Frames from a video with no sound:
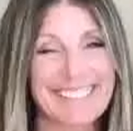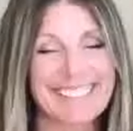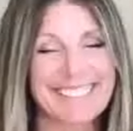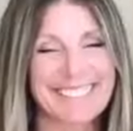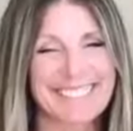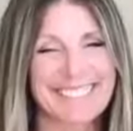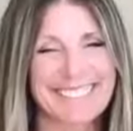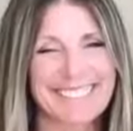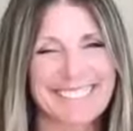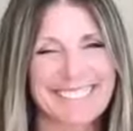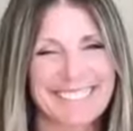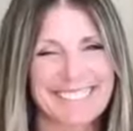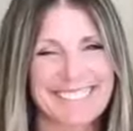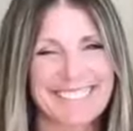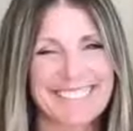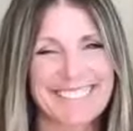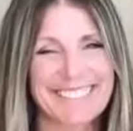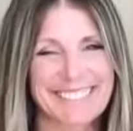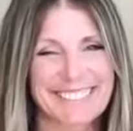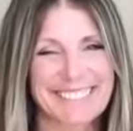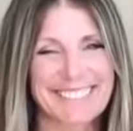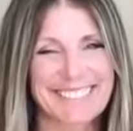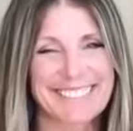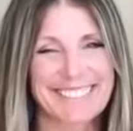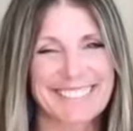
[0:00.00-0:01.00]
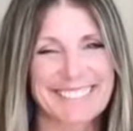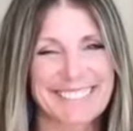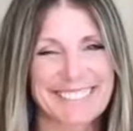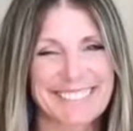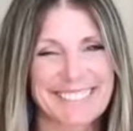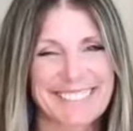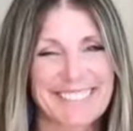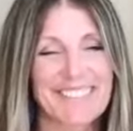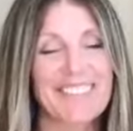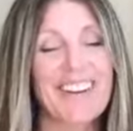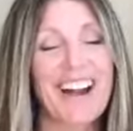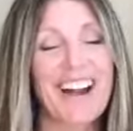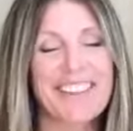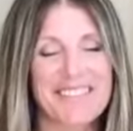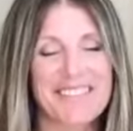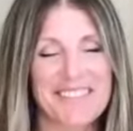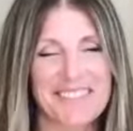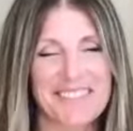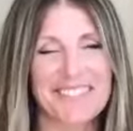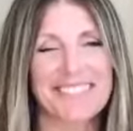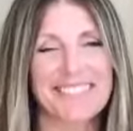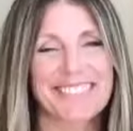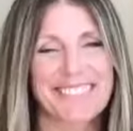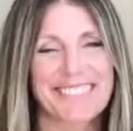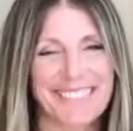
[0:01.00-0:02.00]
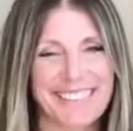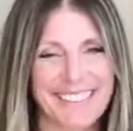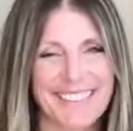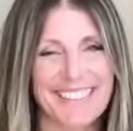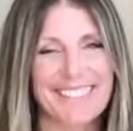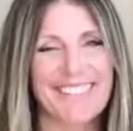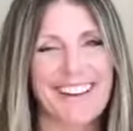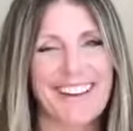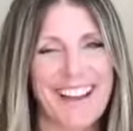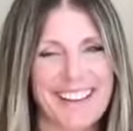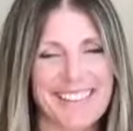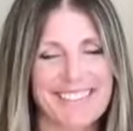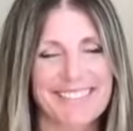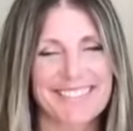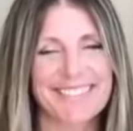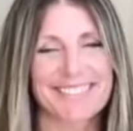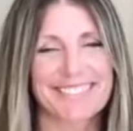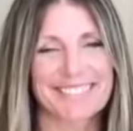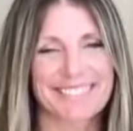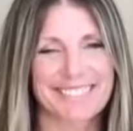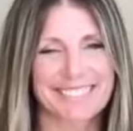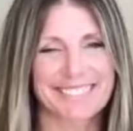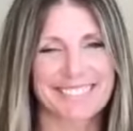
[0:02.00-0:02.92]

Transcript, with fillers: a hotel, right? Tell that,